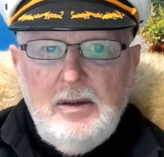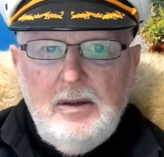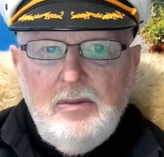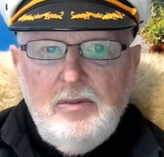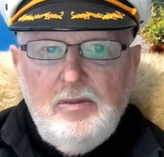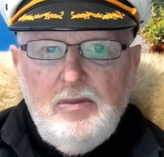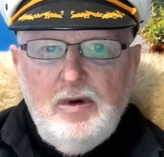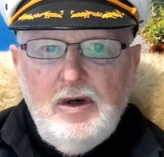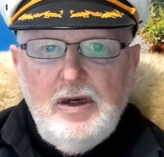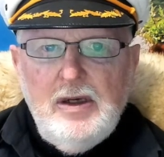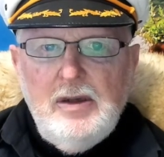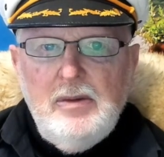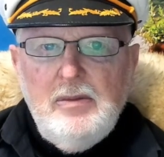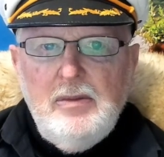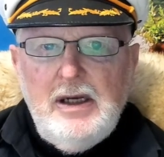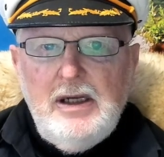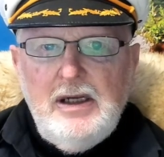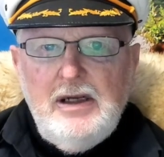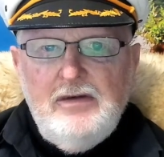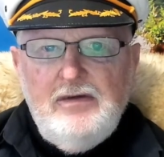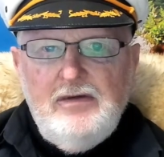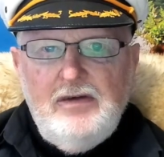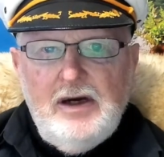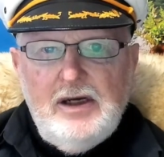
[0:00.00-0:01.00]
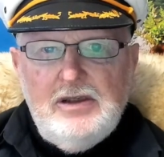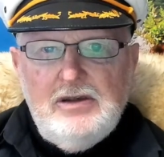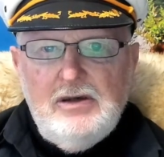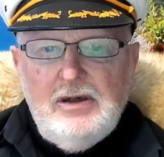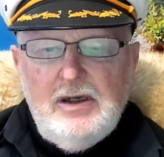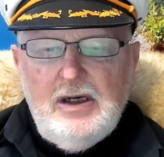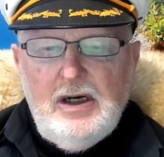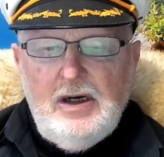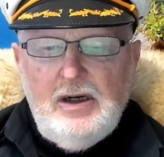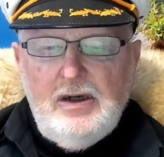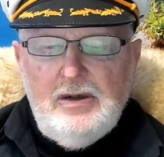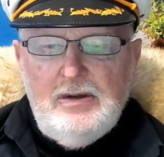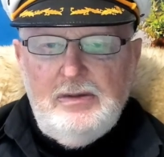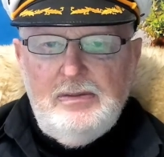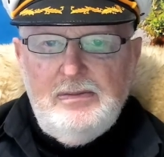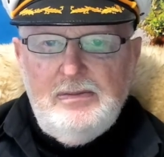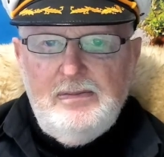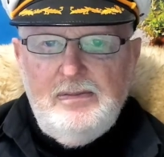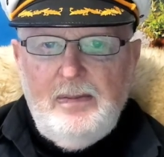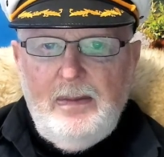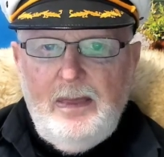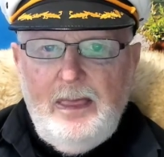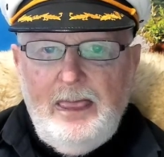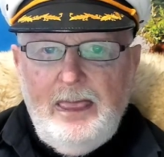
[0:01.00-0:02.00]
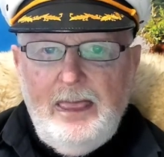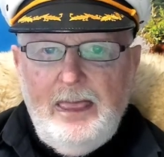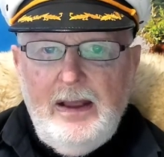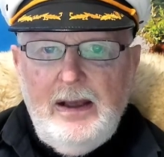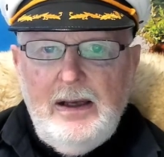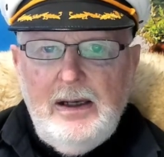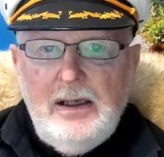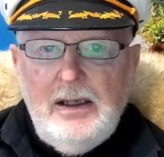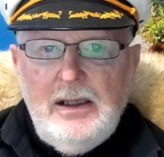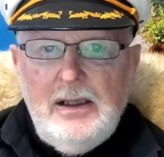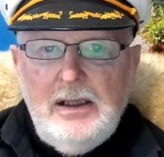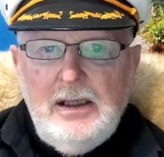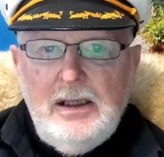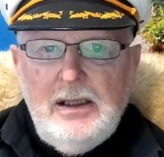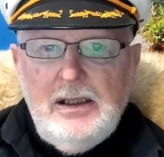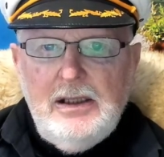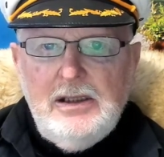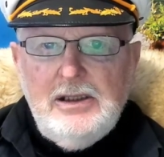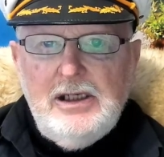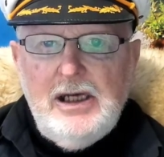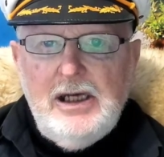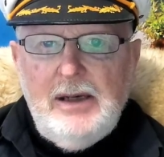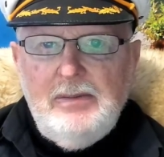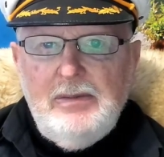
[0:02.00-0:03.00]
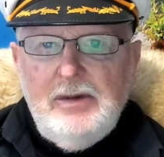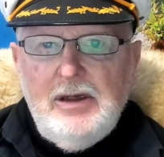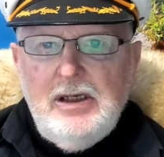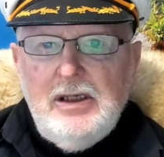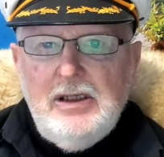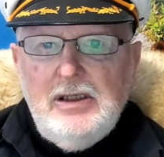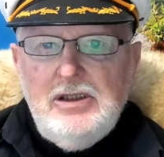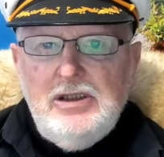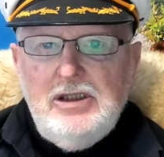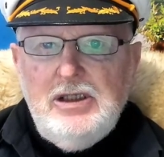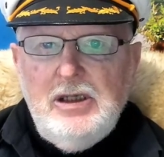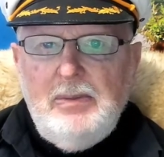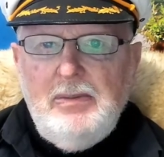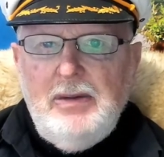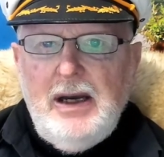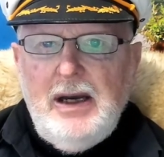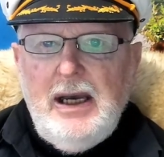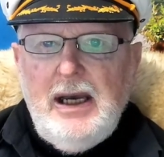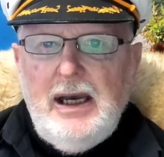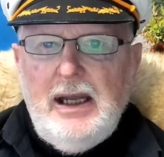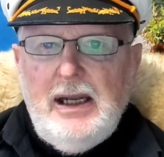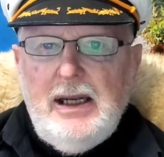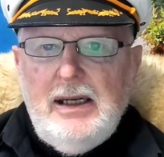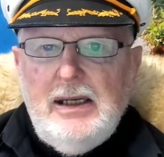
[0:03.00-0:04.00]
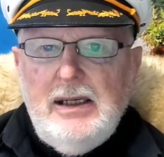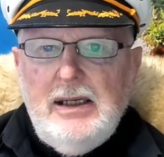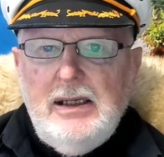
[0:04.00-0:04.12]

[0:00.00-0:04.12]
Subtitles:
Bring manufacturing home. It is happening in Japan,